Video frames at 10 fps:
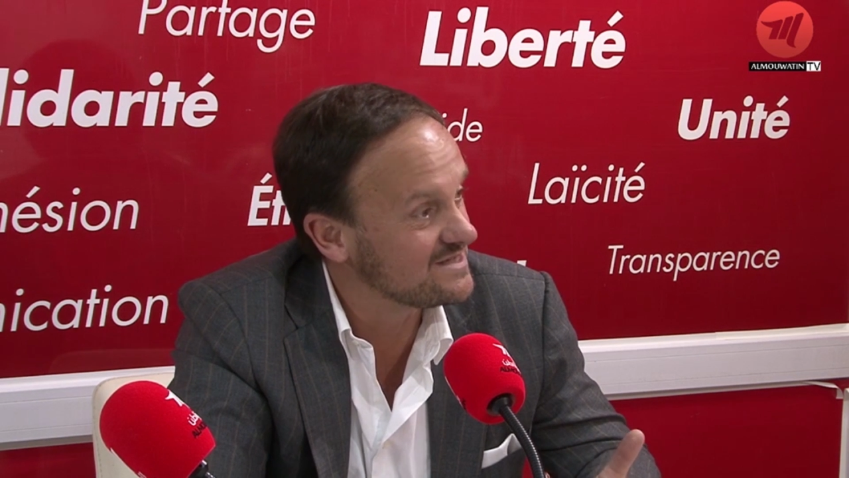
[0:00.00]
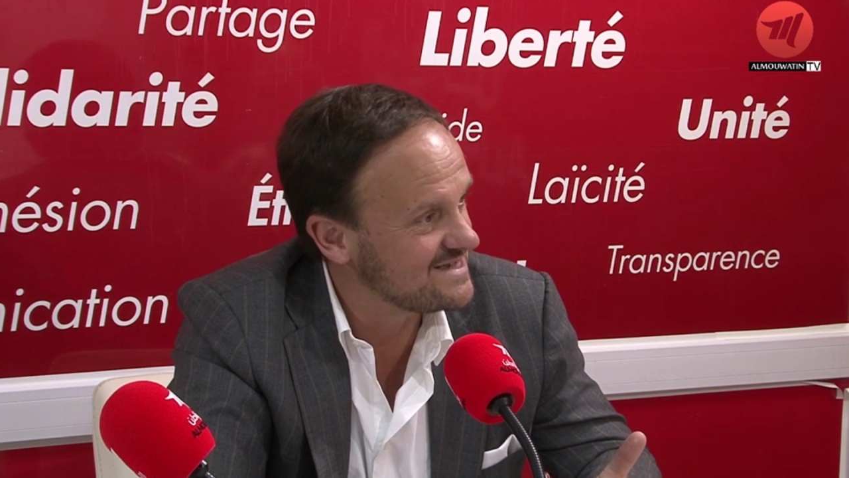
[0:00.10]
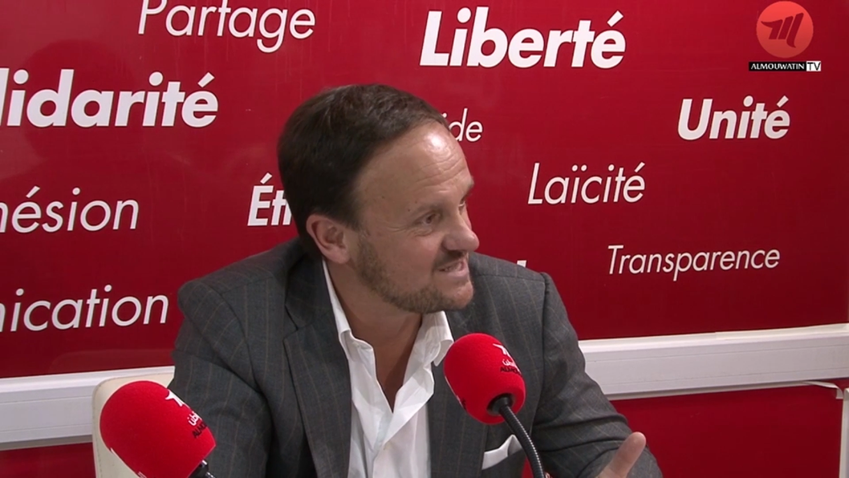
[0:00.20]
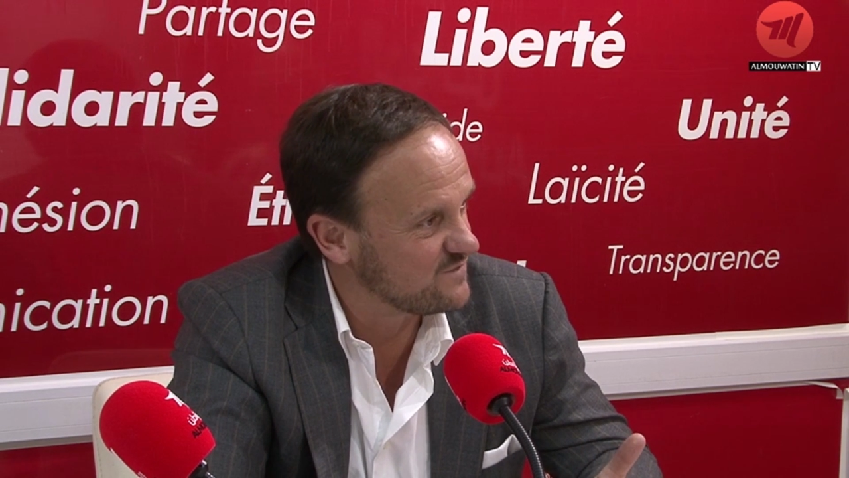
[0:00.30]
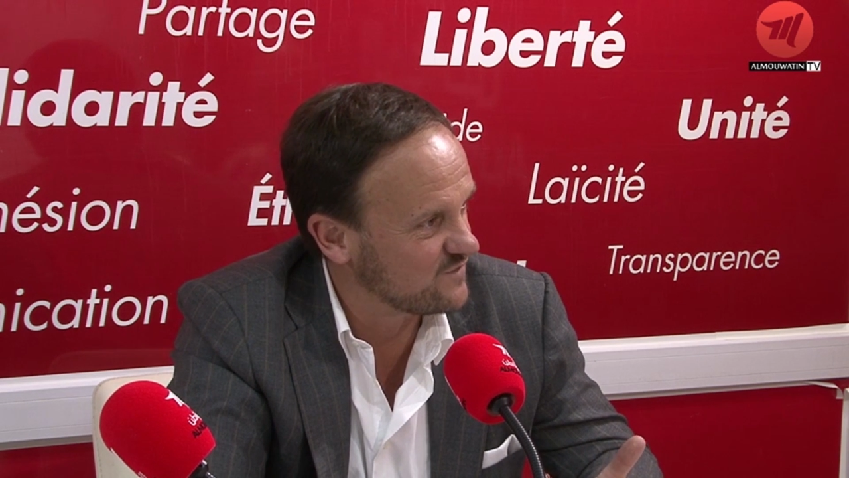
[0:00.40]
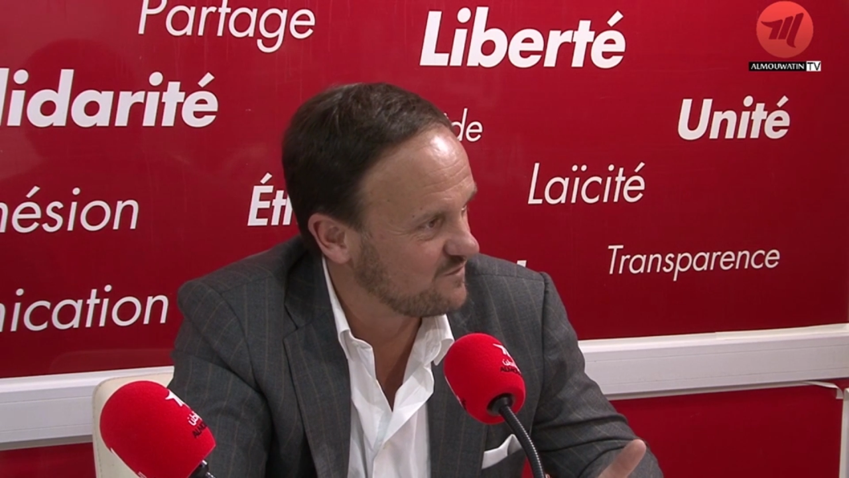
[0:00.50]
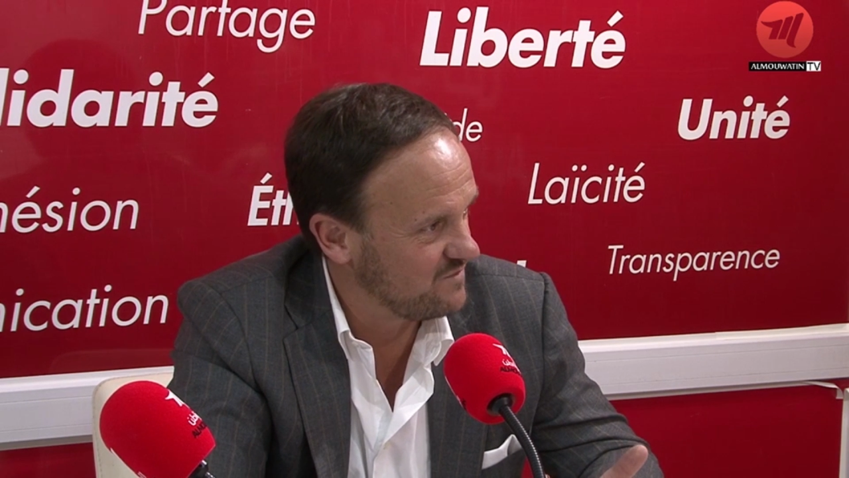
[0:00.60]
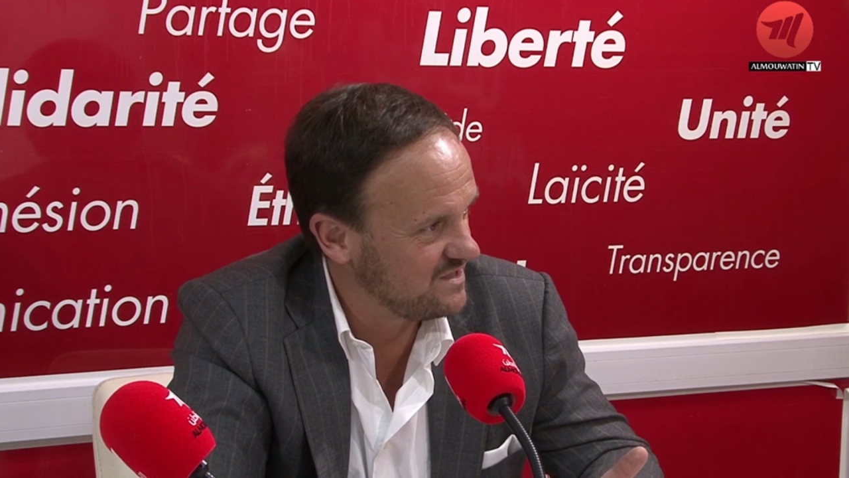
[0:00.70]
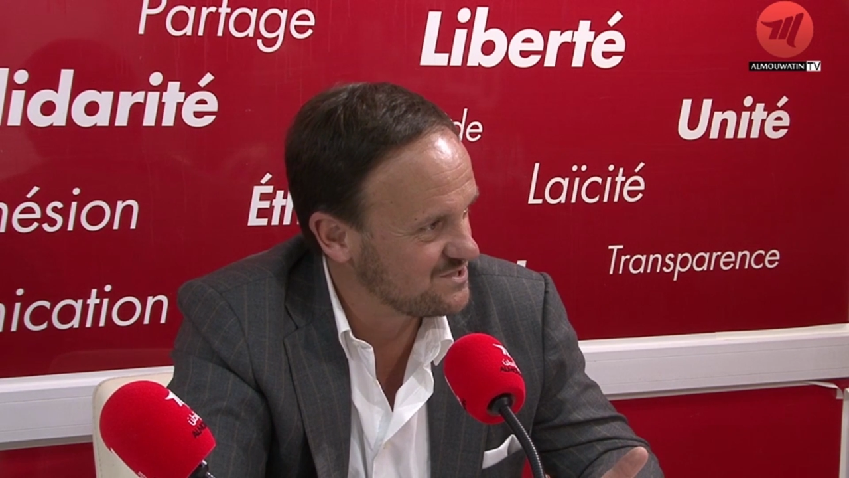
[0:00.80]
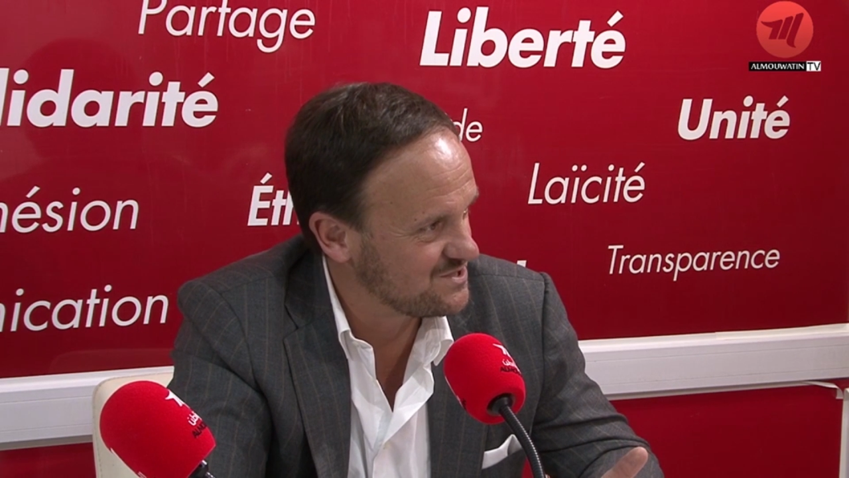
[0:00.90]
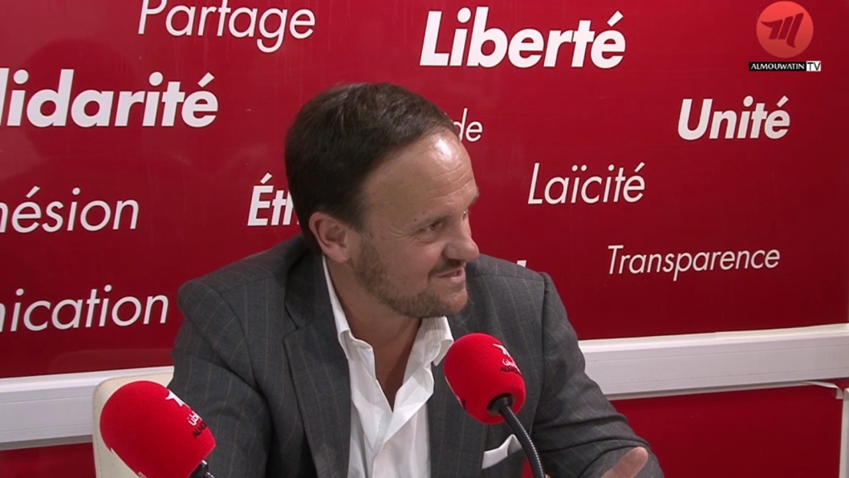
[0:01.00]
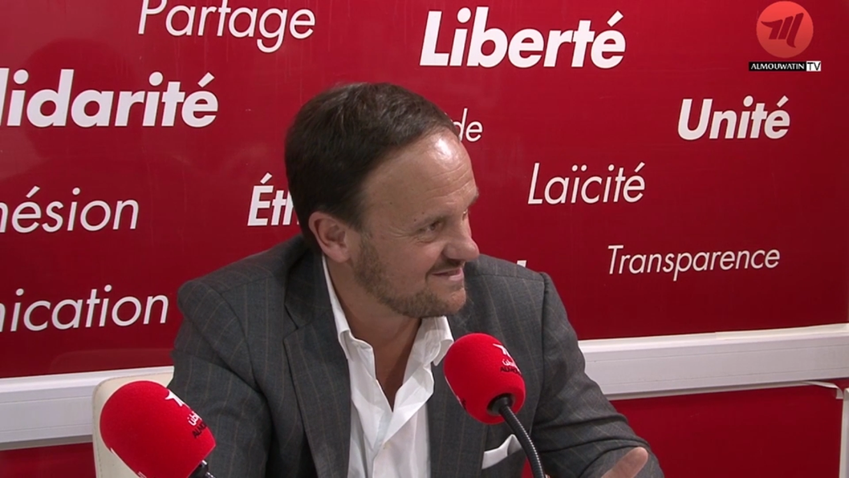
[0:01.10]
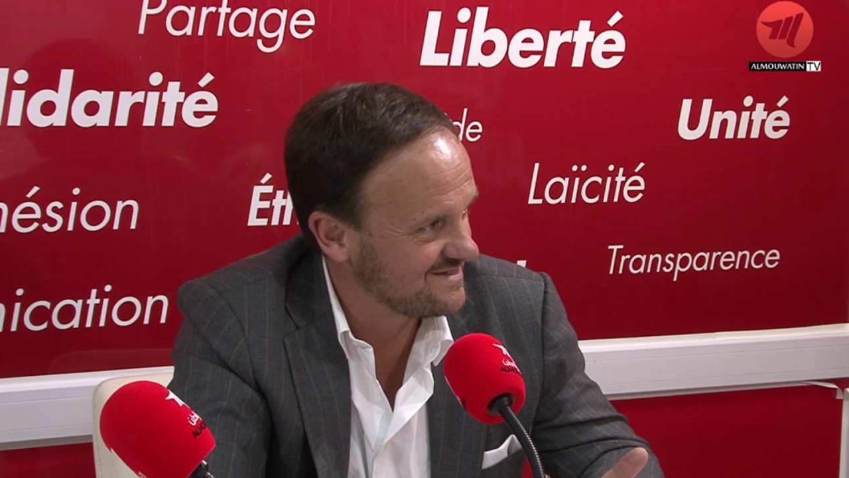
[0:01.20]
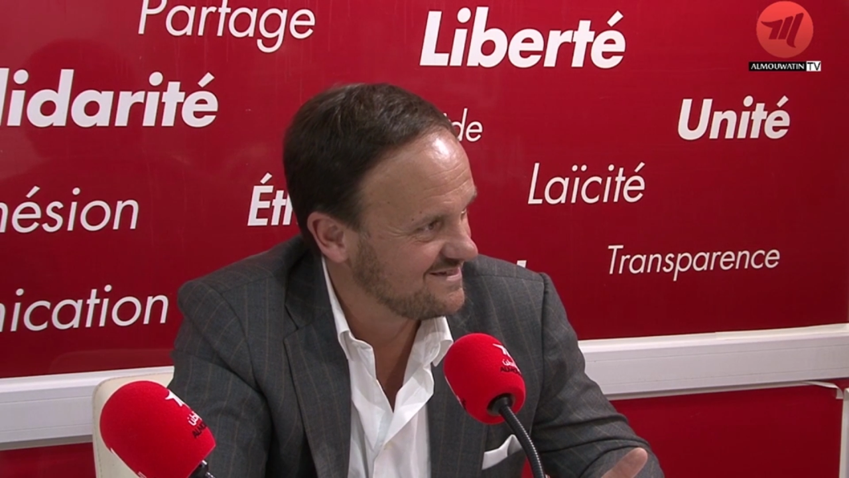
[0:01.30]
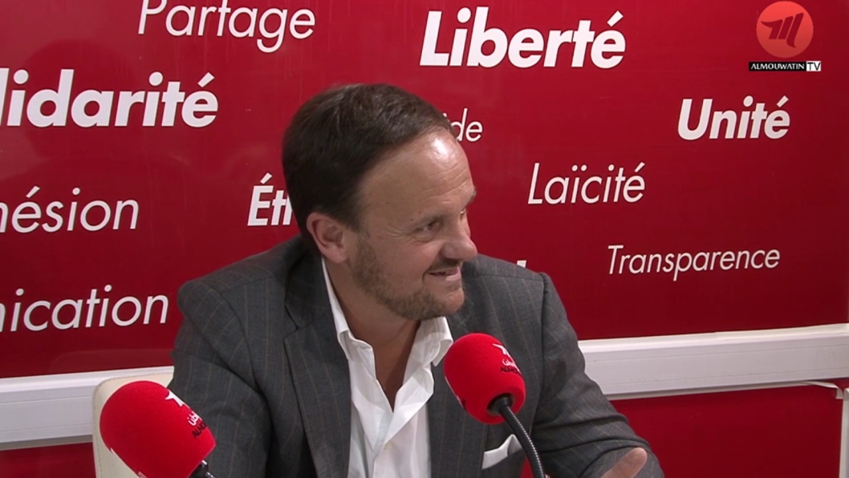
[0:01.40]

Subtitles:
sense of competition.